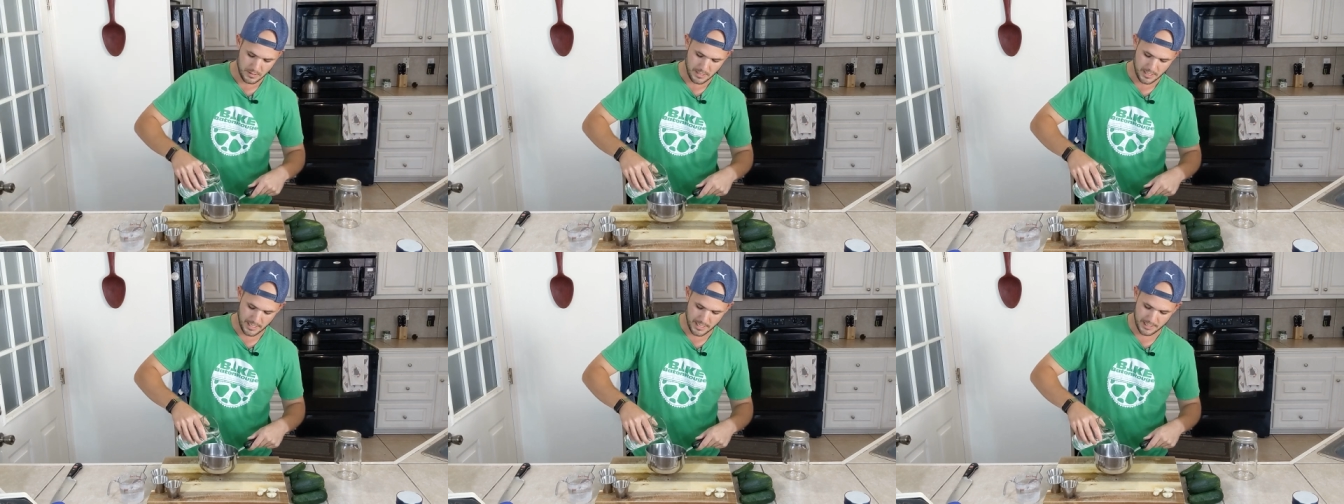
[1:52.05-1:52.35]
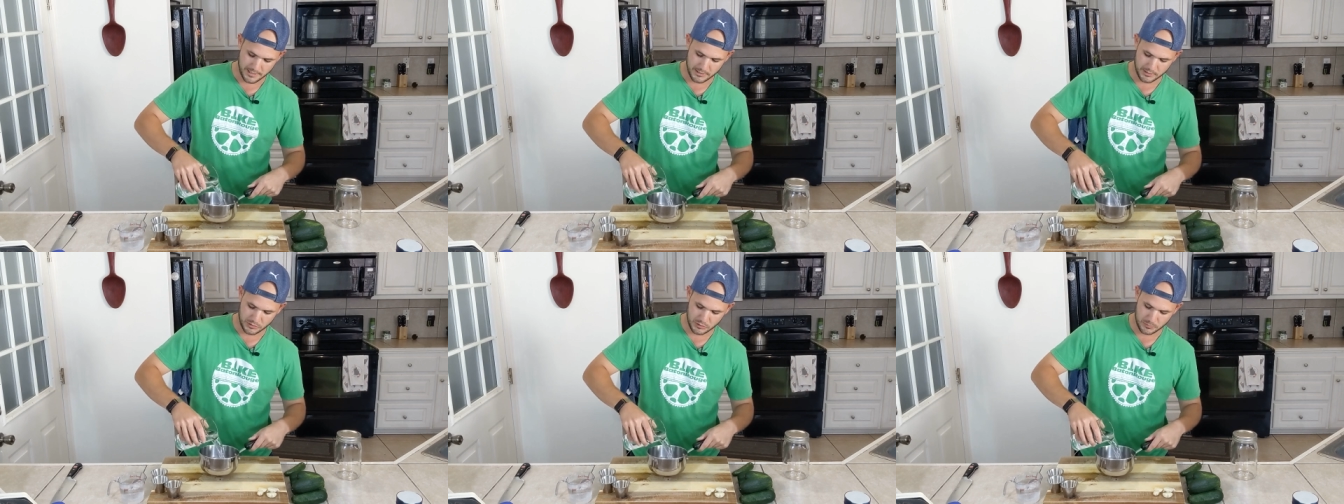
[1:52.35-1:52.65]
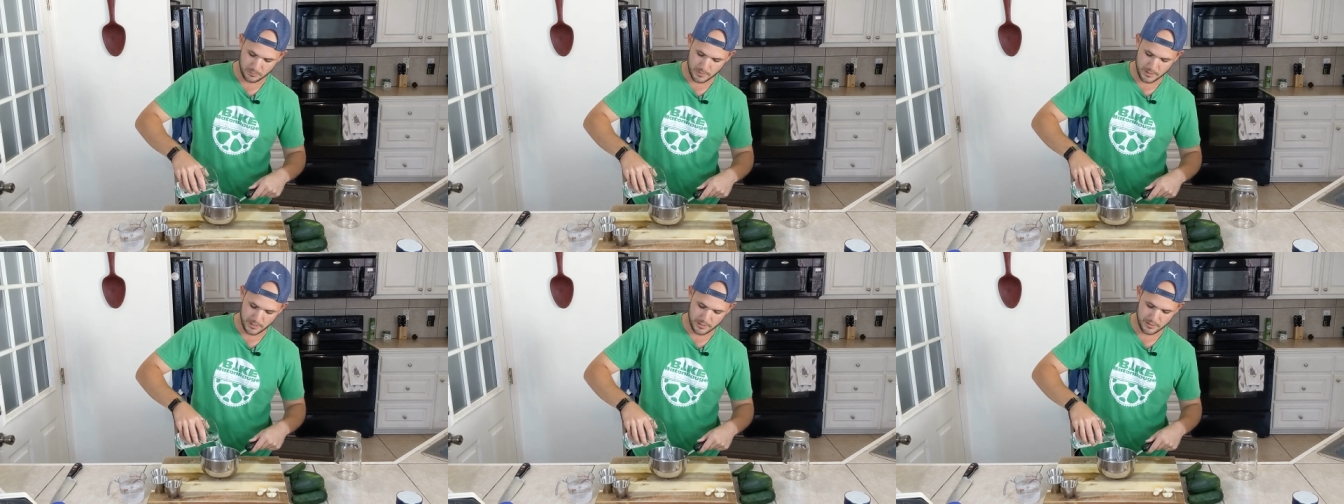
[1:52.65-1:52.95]
that I just
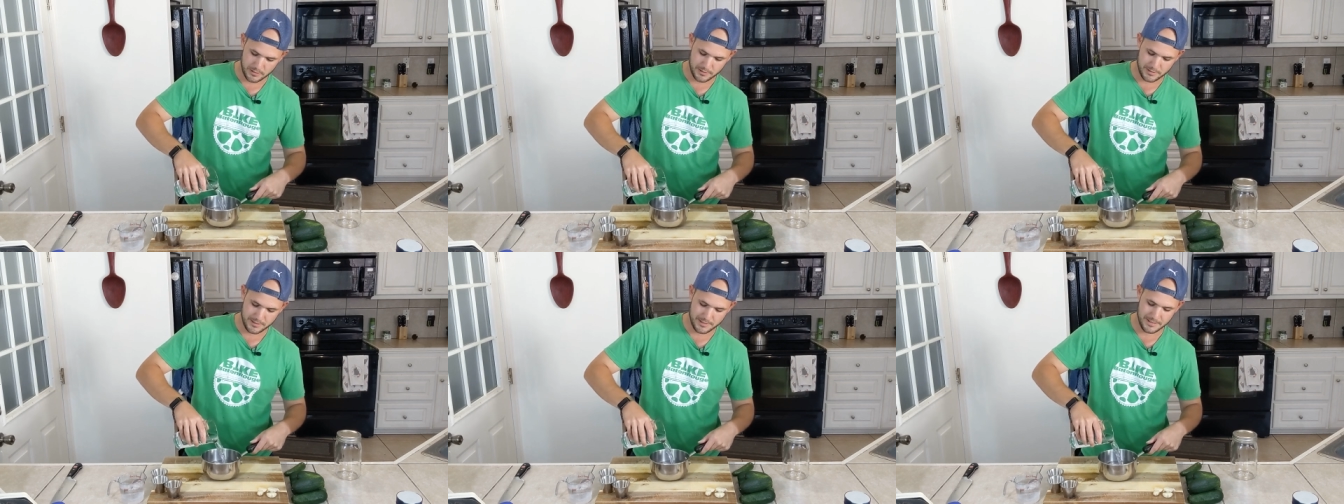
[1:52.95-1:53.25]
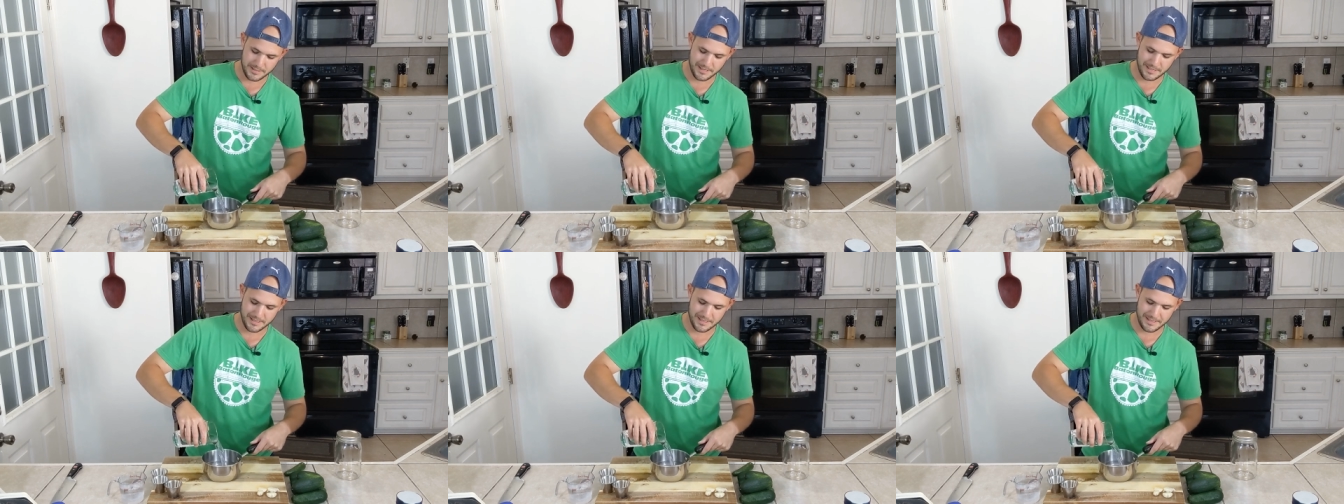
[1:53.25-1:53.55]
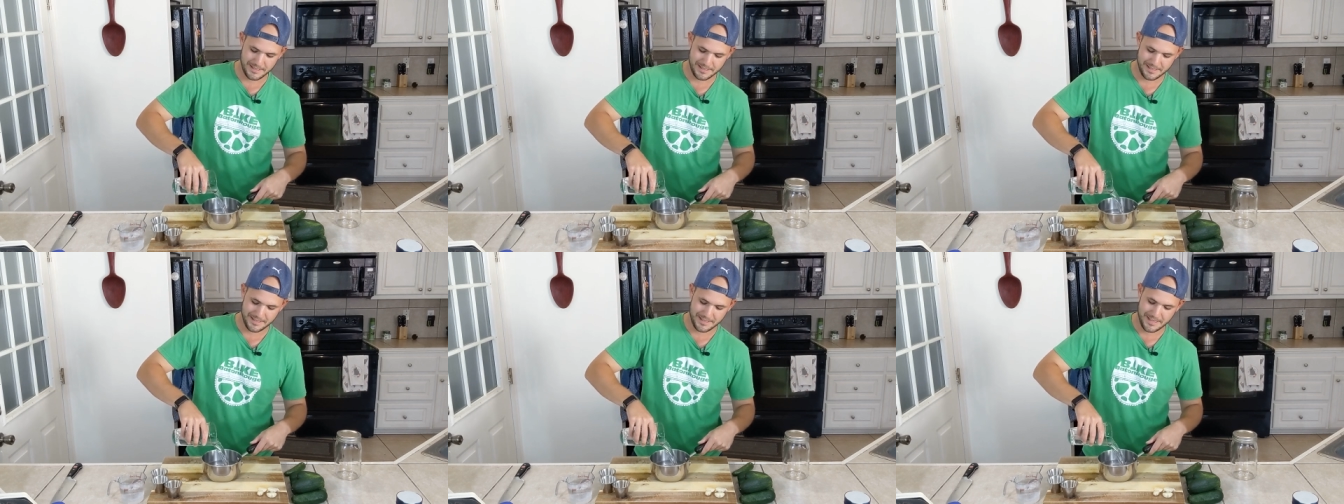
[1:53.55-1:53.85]
spilled
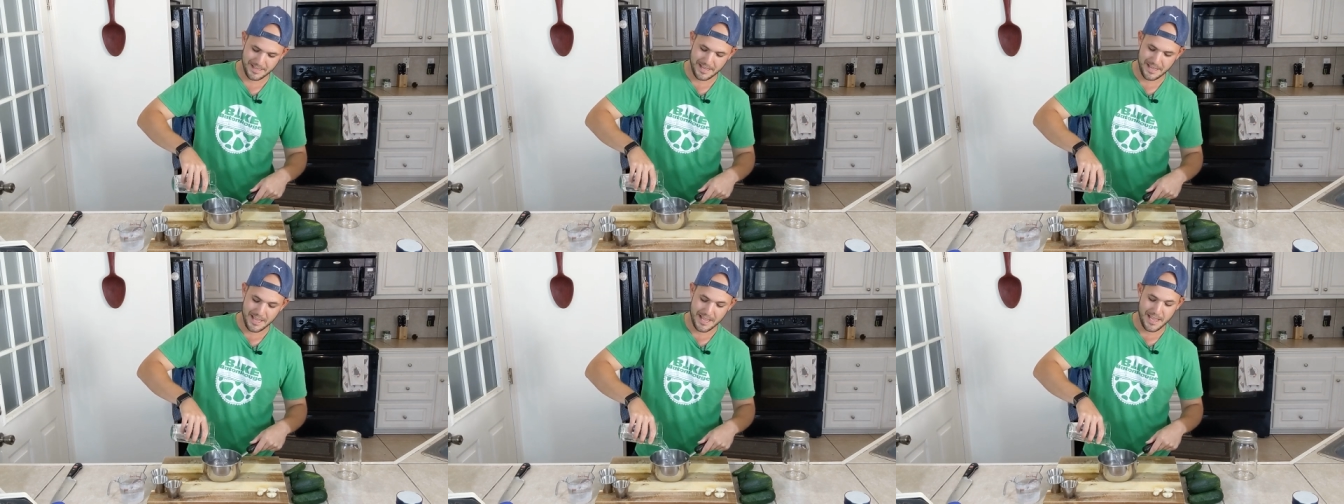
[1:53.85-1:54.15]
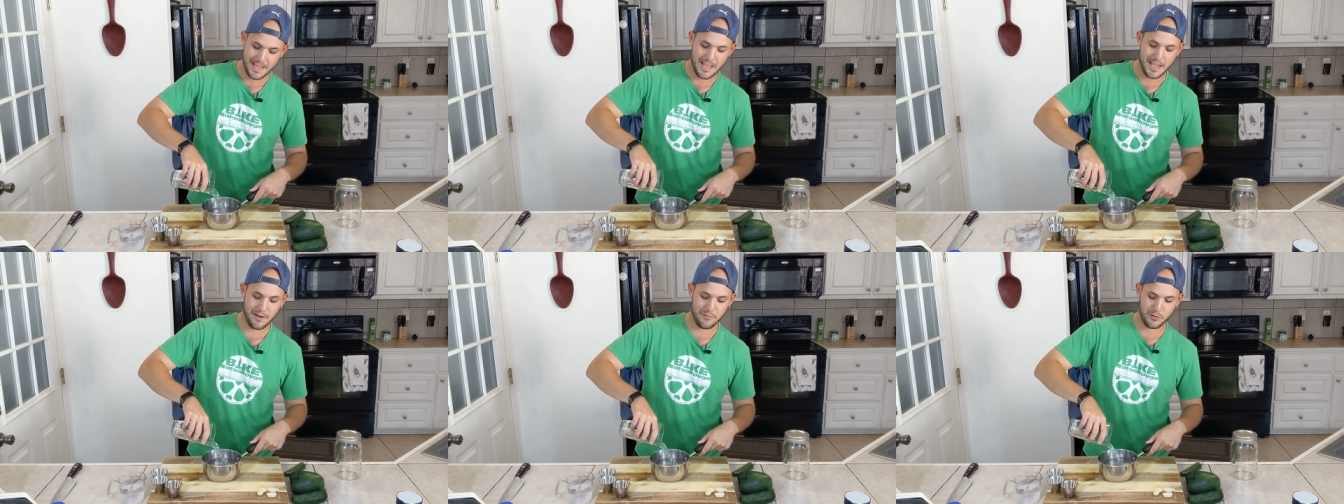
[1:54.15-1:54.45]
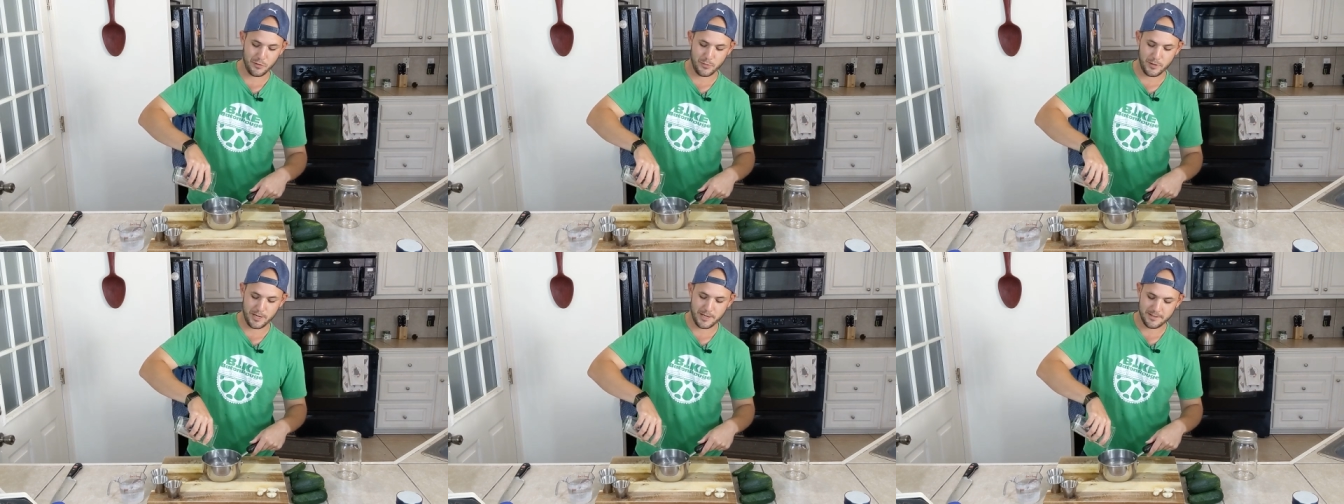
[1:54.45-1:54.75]

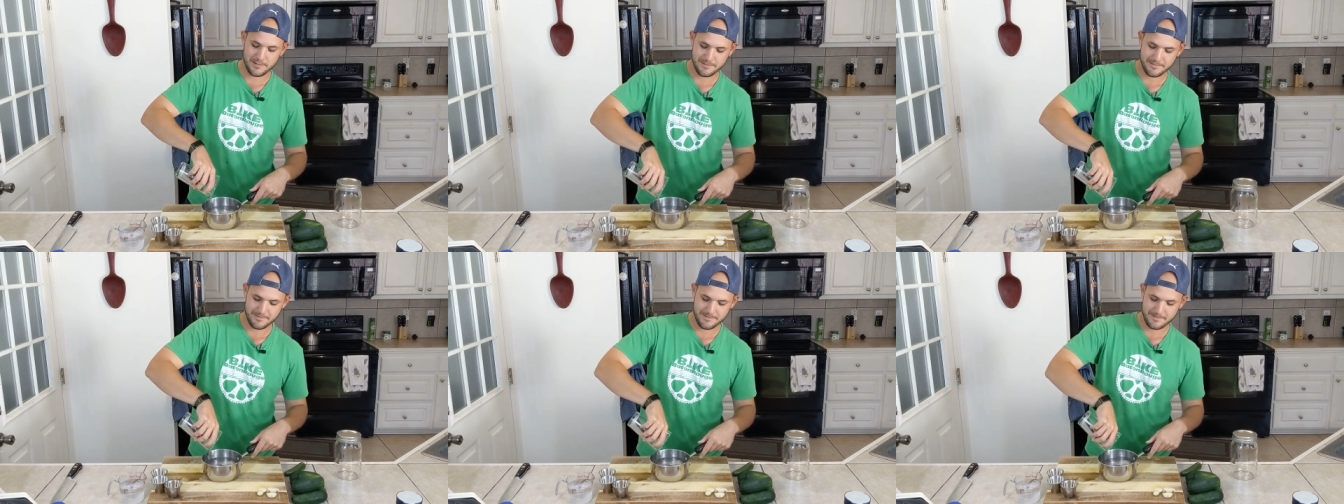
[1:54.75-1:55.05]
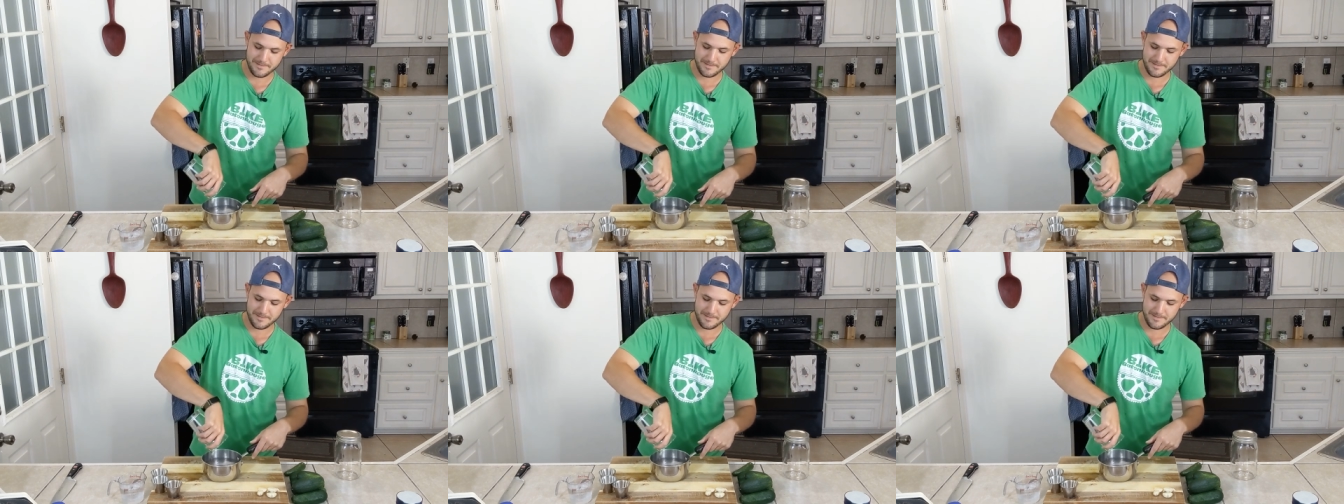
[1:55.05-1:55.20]
everywhere.